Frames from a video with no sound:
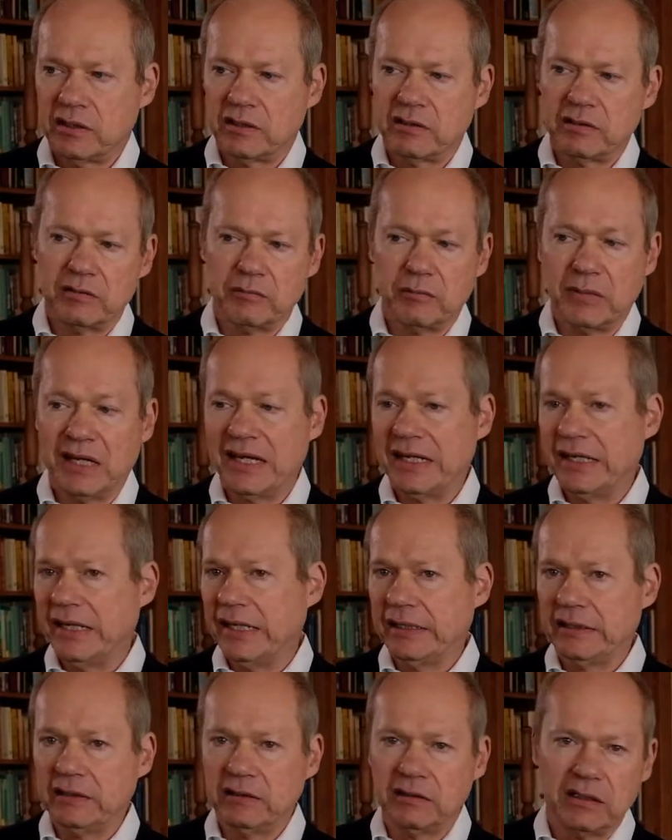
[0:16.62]

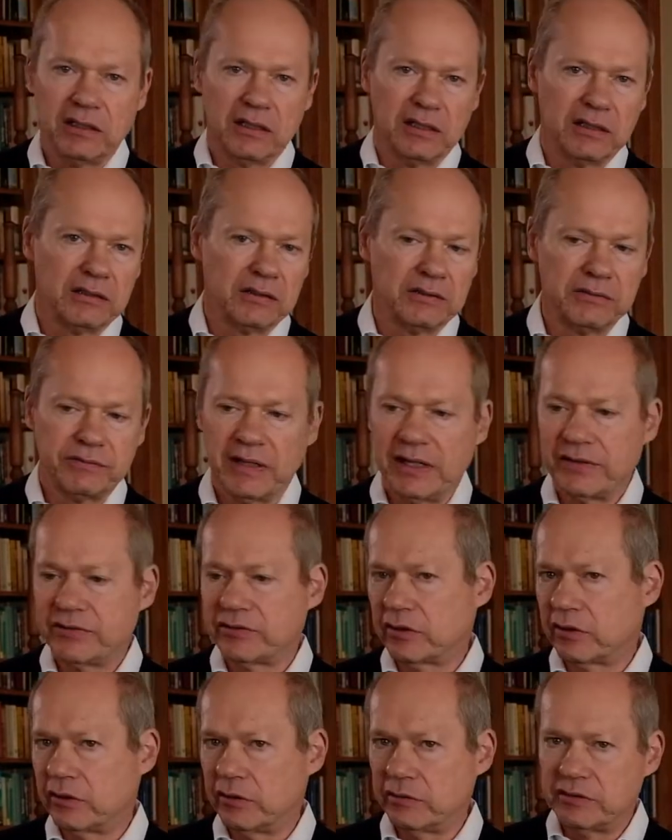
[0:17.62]
mining,
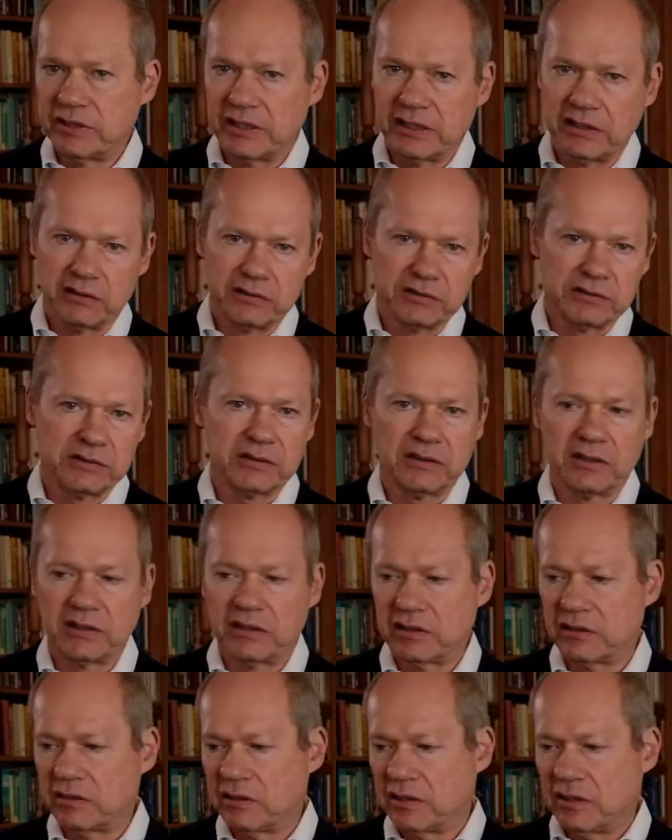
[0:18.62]
five-star hotels,
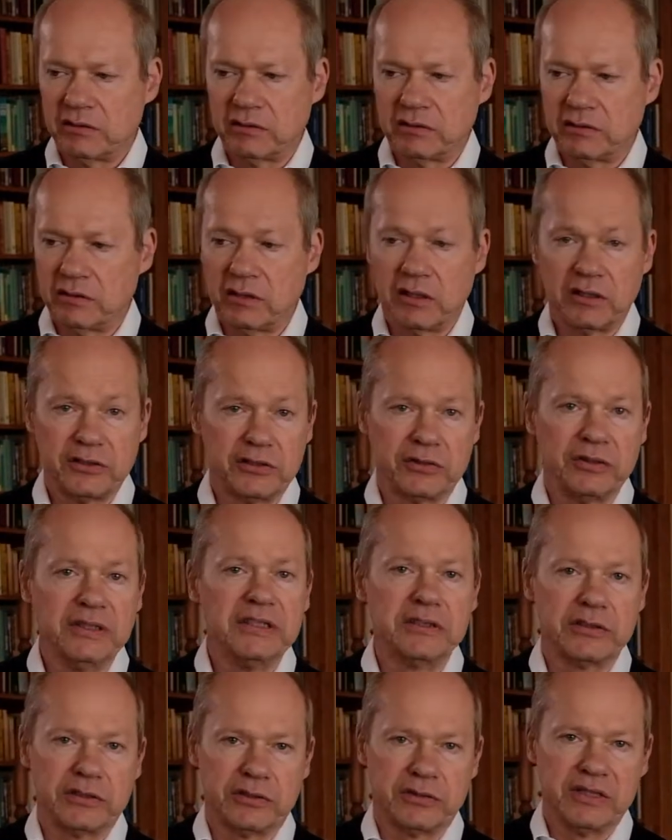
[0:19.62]
larger
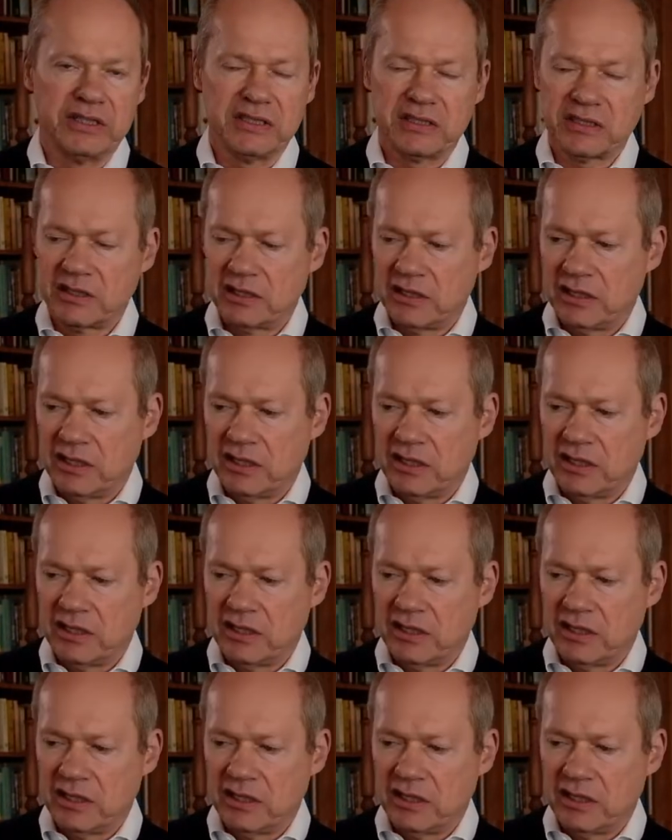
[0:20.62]
industries.